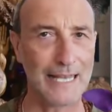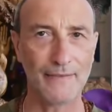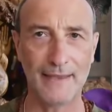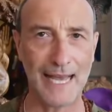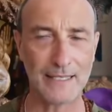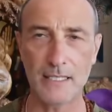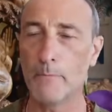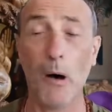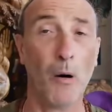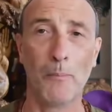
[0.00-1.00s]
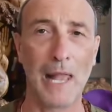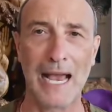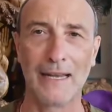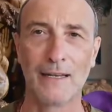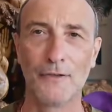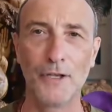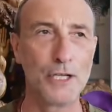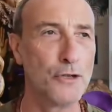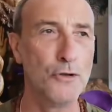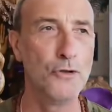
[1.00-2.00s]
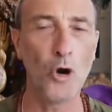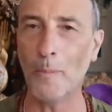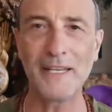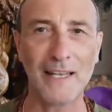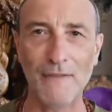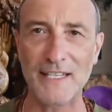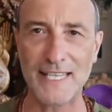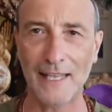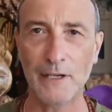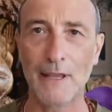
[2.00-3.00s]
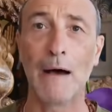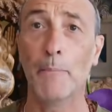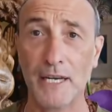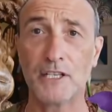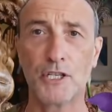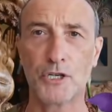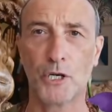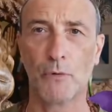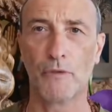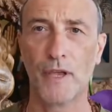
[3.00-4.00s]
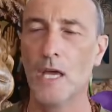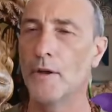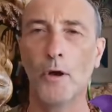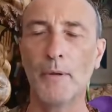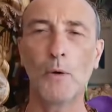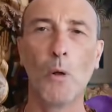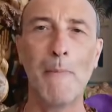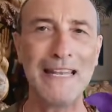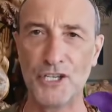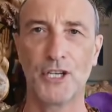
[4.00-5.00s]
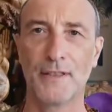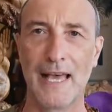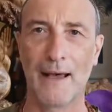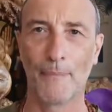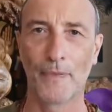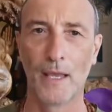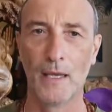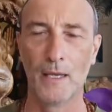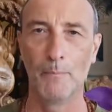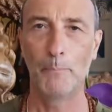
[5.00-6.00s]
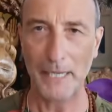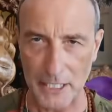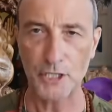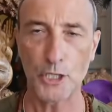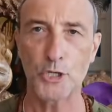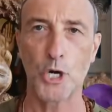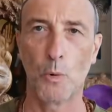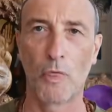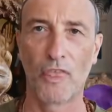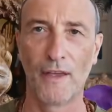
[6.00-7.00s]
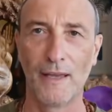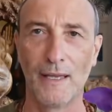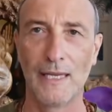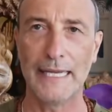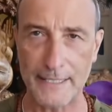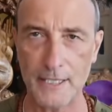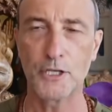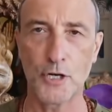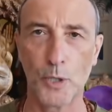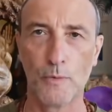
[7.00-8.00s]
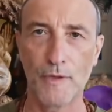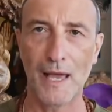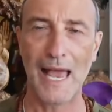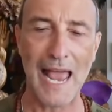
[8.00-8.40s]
That, that's the bottom line. That nobody will ever tell you that, but it's the truth. Nobody will mention that, but it's the truth. It's the truth.